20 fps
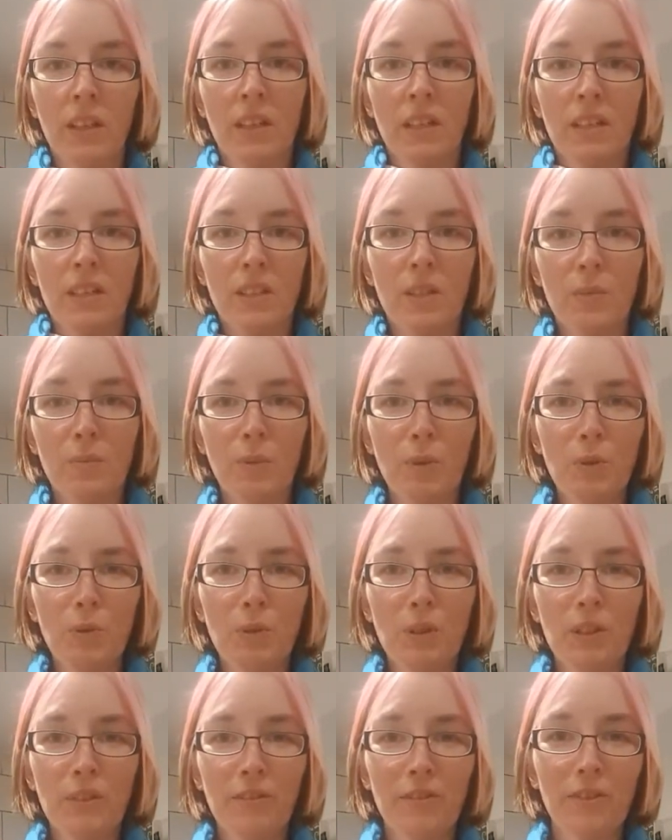spoon
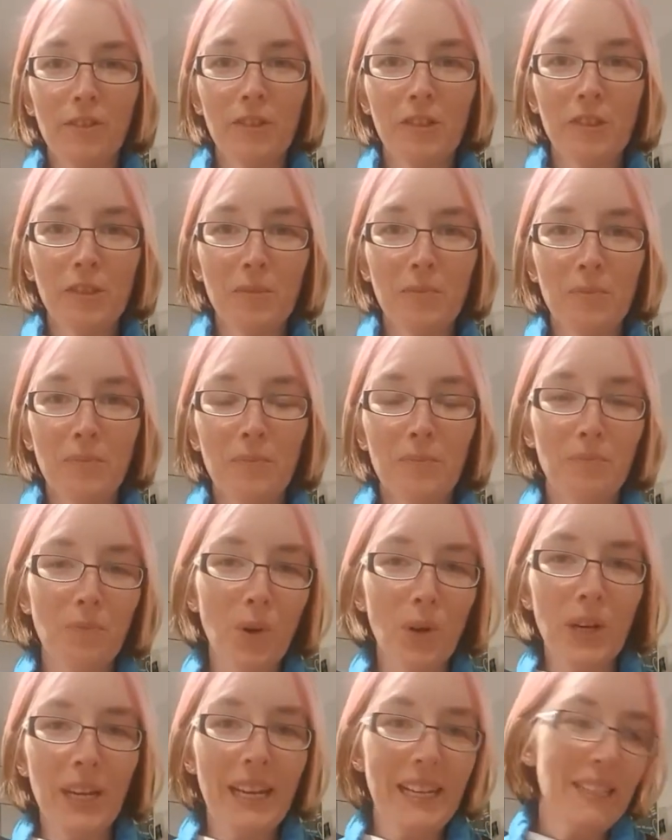and a fork
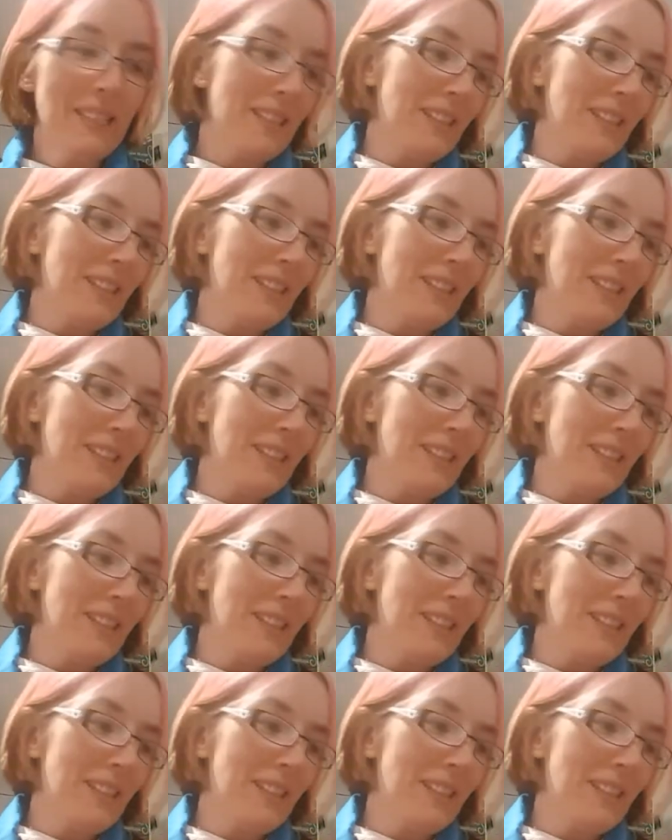one end